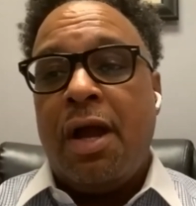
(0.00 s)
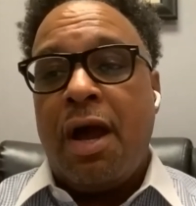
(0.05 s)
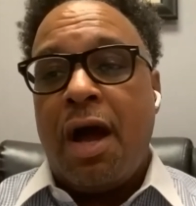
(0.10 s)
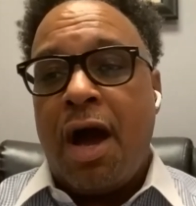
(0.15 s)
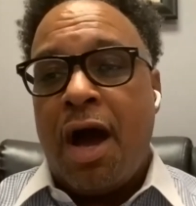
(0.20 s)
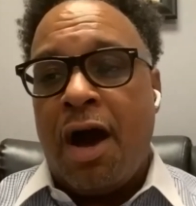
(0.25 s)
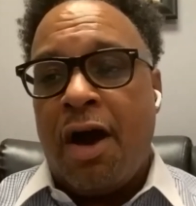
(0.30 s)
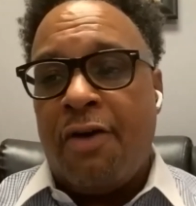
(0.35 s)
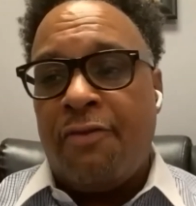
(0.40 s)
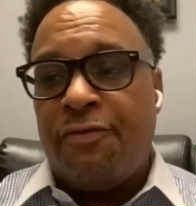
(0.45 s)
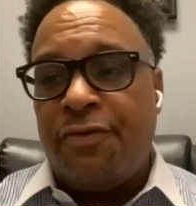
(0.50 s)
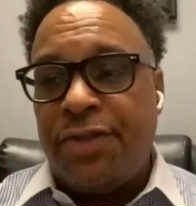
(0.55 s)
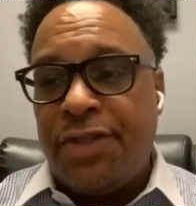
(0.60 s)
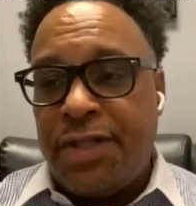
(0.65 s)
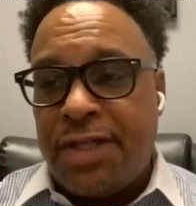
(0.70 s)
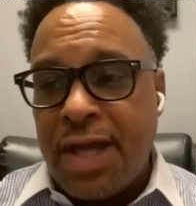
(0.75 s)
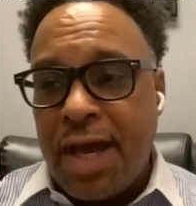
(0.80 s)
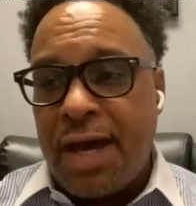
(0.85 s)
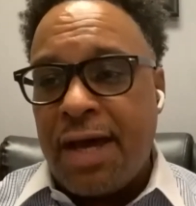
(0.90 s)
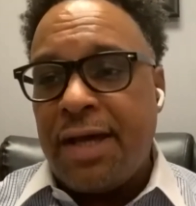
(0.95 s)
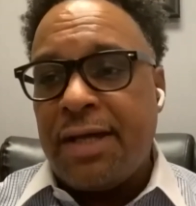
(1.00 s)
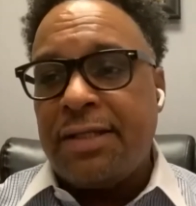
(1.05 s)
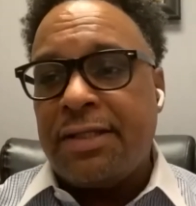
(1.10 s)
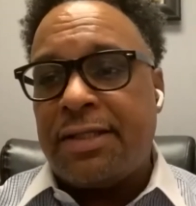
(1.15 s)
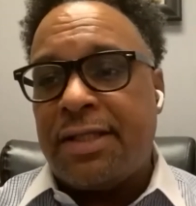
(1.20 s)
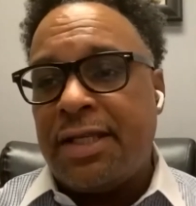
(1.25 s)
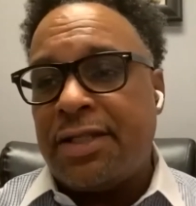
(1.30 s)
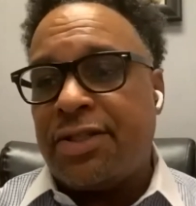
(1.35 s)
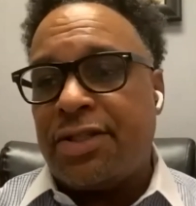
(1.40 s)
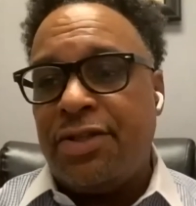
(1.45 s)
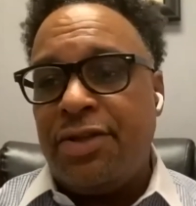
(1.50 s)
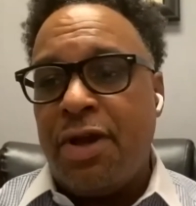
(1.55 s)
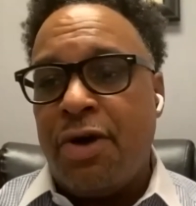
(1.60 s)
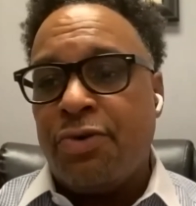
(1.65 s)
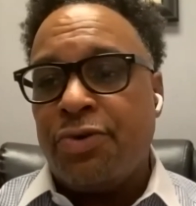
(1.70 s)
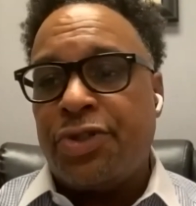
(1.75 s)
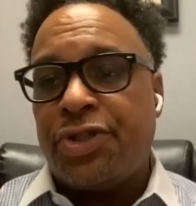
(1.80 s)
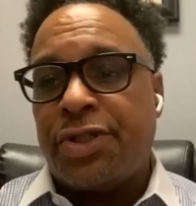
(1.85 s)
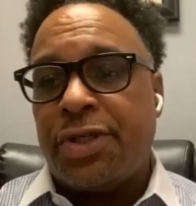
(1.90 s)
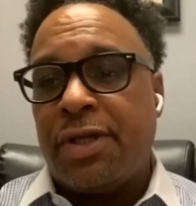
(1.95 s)
of, does this
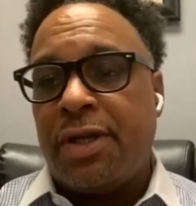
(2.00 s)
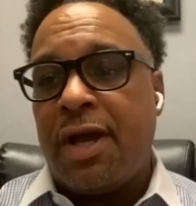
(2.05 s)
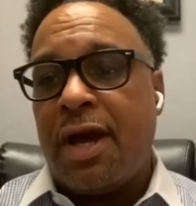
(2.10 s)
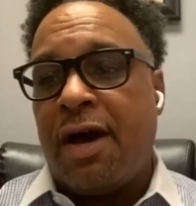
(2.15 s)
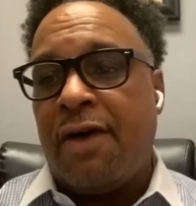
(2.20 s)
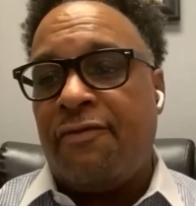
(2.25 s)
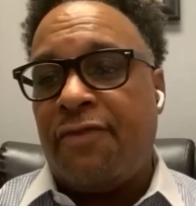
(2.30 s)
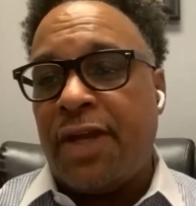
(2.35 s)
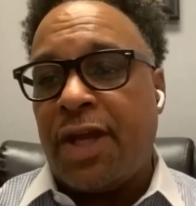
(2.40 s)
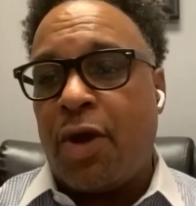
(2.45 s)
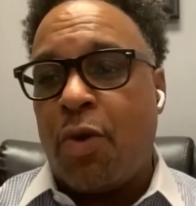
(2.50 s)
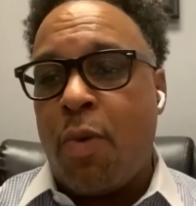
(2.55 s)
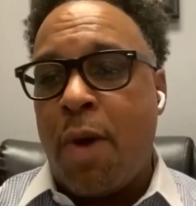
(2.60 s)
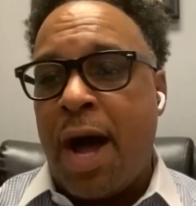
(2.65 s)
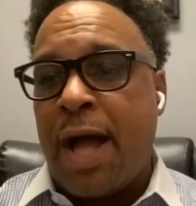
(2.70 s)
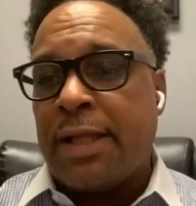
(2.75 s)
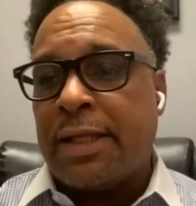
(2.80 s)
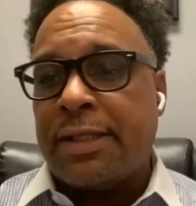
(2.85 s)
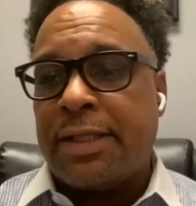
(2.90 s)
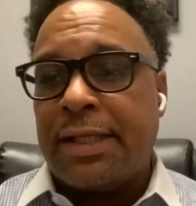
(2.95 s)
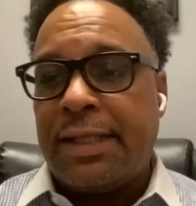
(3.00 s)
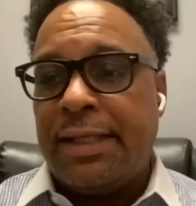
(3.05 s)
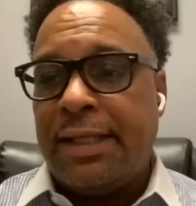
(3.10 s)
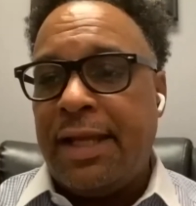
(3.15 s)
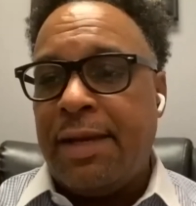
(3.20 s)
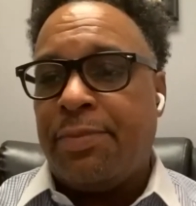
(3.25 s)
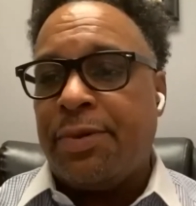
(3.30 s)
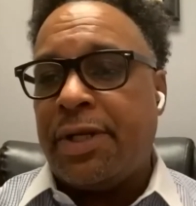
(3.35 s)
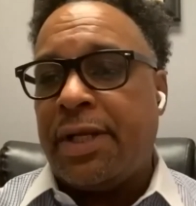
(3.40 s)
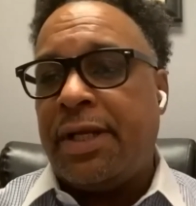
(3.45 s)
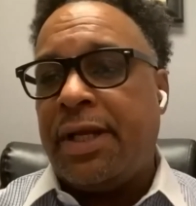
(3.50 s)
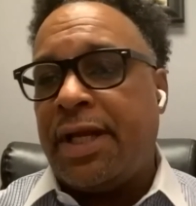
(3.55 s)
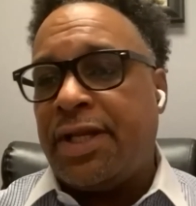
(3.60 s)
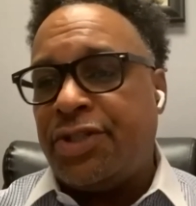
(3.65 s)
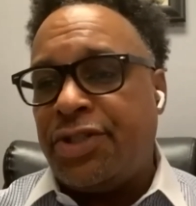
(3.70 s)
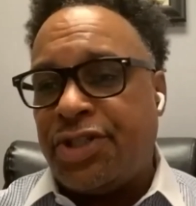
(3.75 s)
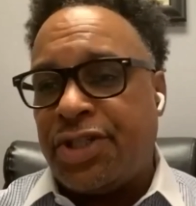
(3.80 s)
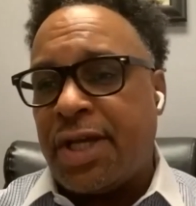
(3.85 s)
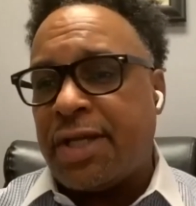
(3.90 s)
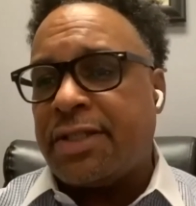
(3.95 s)
notion of equality, liberty,
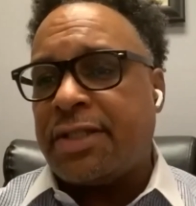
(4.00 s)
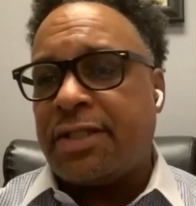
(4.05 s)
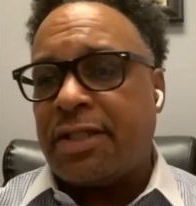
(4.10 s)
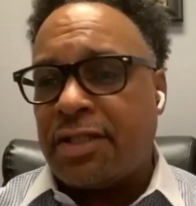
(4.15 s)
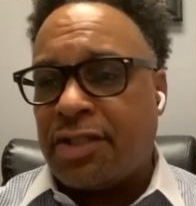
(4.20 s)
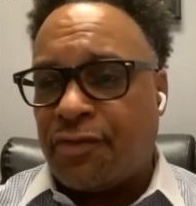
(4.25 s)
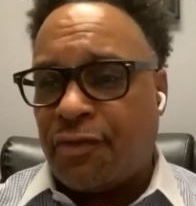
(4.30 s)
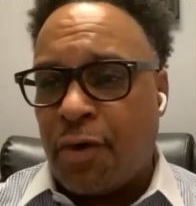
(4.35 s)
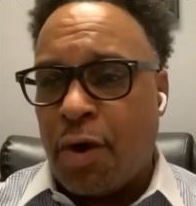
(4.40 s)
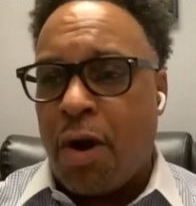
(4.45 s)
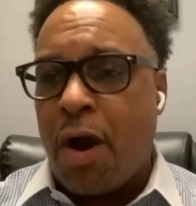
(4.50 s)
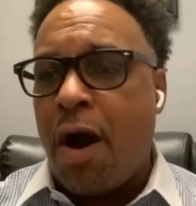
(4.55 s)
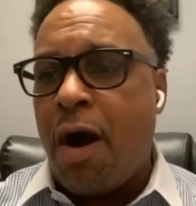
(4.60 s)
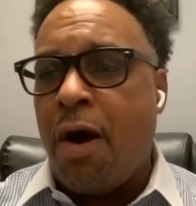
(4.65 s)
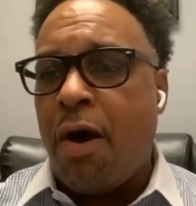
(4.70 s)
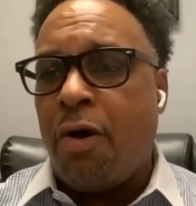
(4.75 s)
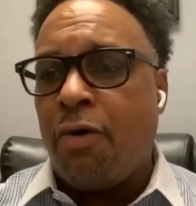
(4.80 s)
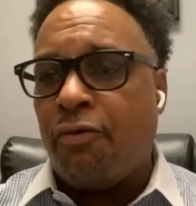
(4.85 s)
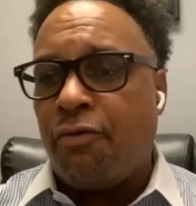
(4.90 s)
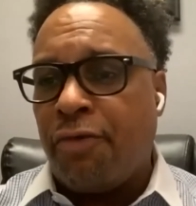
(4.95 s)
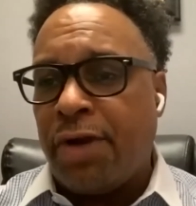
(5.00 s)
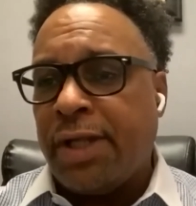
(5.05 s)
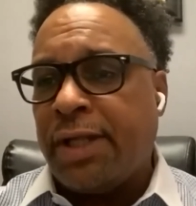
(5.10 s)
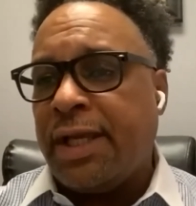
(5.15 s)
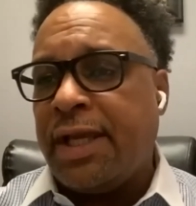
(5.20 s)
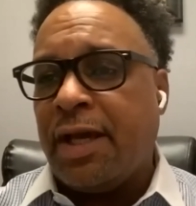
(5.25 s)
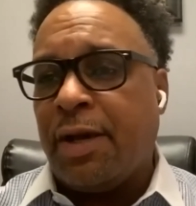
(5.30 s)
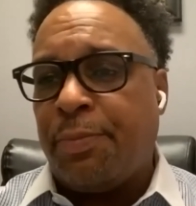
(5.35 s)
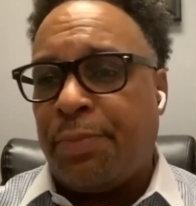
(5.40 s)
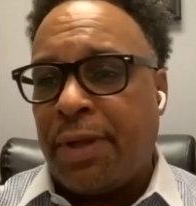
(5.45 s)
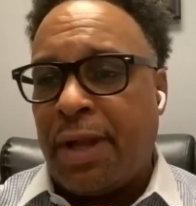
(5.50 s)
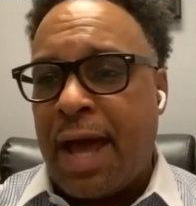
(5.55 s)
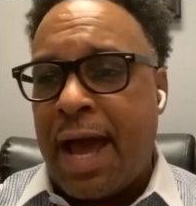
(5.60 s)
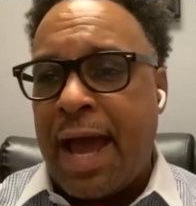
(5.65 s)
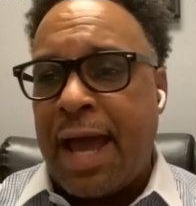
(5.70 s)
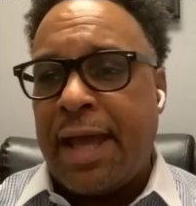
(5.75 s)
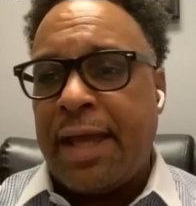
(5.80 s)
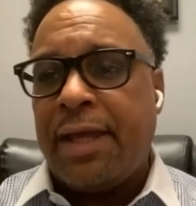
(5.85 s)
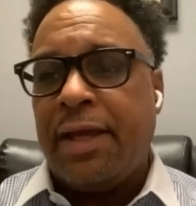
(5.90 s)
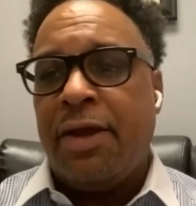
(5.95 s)
and justice for all really
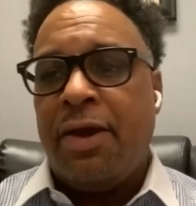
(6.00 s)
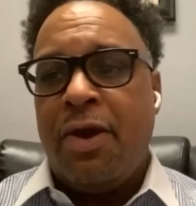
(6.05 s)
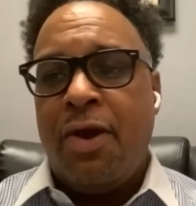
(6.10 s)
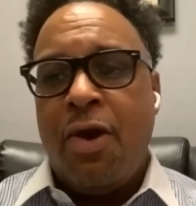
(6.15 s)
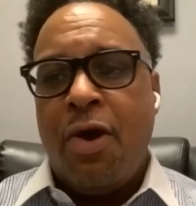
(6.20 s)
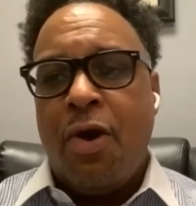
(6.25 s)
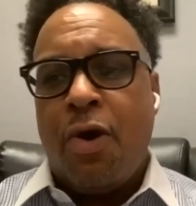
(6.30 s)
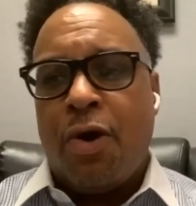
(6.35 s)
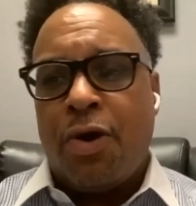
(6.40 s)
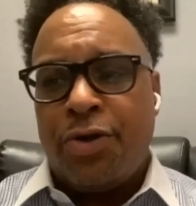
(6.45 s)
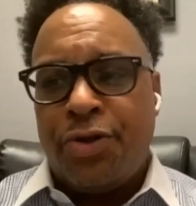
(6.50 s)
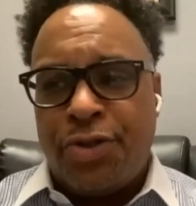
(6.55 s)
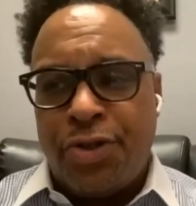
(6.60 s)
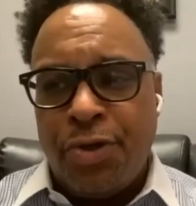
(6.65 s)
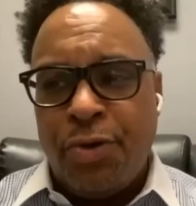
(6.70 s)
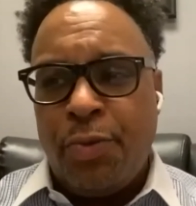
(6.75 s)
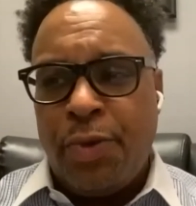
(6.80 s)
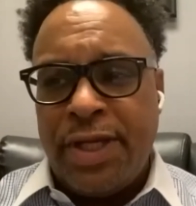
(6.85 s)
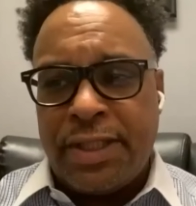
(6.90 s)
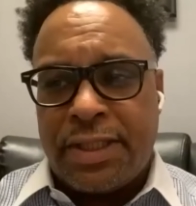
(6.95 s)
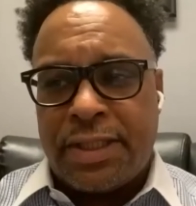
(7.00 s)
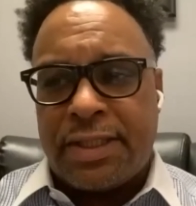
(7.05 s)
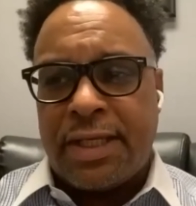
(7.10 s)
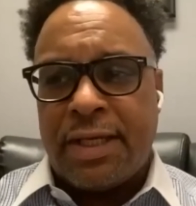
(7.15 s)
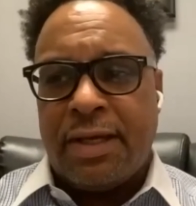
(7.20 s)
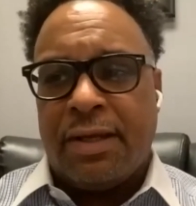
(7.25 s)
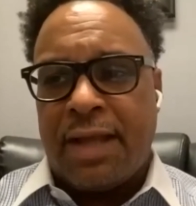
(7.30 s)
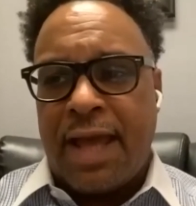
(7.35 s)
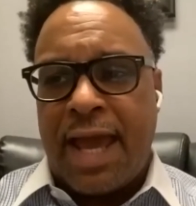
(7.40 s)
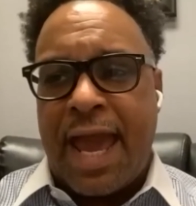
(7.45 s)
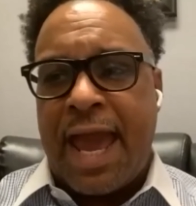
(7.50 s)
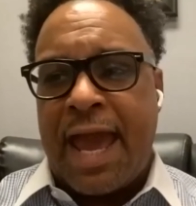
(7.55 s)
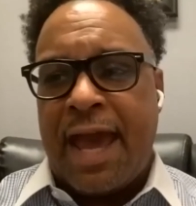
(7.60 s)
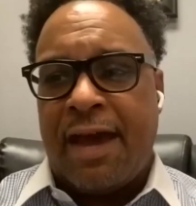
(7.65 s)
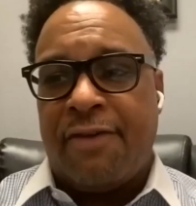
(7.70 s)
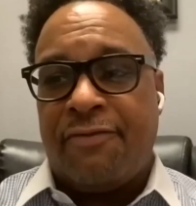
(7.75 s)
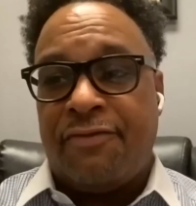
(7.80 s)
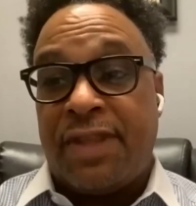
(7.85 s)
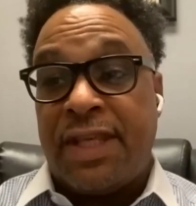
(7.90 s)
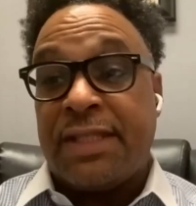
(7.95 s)
apply? Or do we still
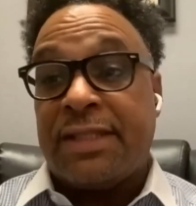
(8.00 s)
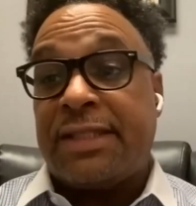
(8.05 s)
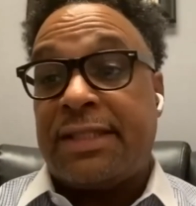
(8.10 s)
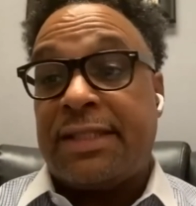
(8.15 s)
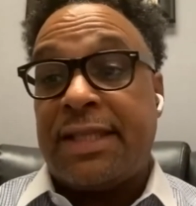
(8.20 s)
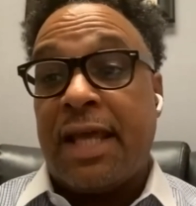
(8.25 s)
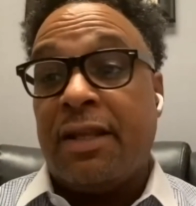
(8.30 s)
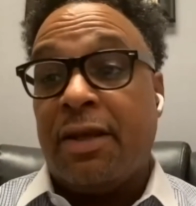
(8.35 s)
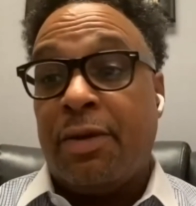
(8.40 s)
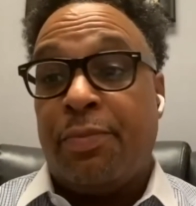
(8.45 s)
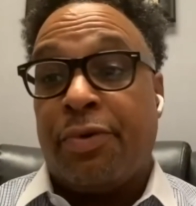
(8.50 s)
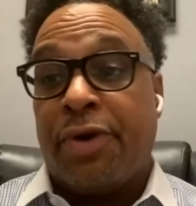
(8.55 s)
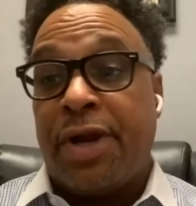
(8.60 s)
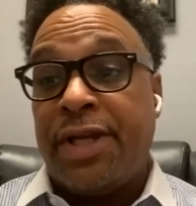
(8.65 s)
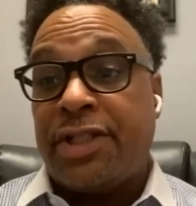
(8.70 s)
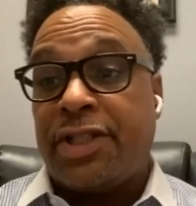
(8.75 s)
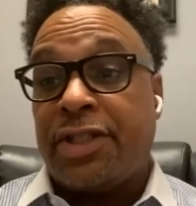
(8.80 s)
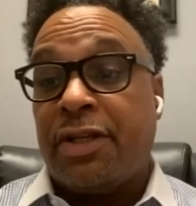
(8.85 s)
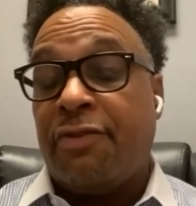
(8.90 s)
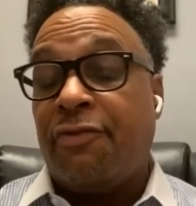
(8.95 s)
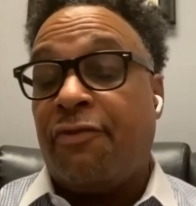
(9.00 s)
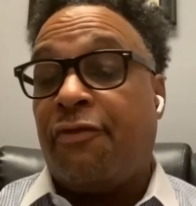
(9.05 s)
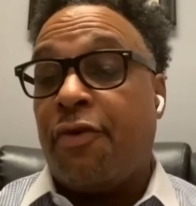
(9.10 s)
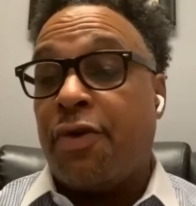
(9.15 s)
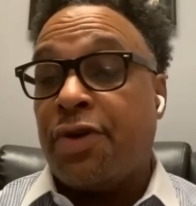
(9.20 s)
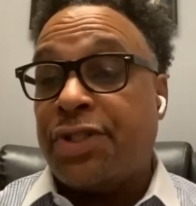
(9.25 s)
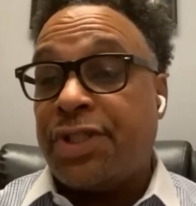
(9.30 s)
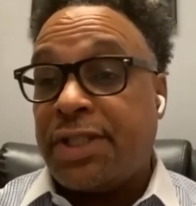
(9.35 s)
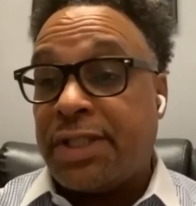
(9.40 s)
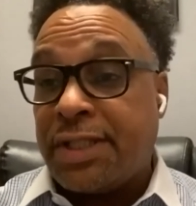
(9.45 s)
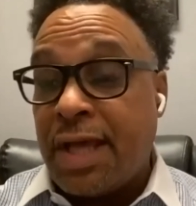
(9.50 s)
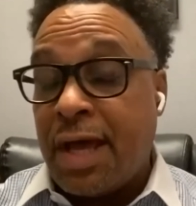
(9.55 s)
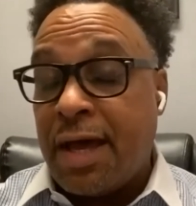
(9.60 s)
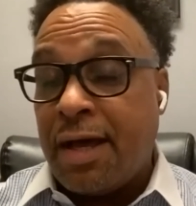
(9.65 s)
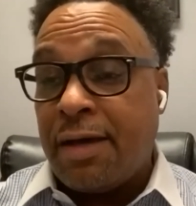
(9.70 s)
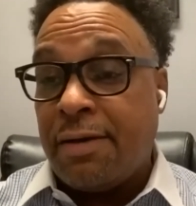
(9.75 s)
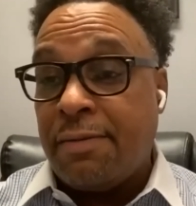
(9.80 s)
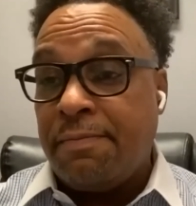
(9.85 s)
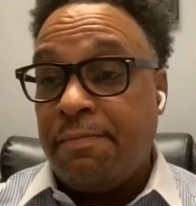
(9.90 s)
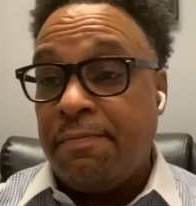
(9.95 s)
have this celebration for
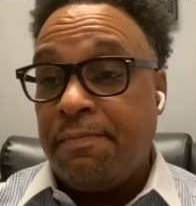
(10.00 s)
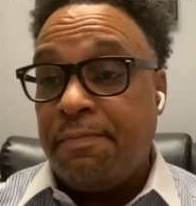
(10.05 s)
some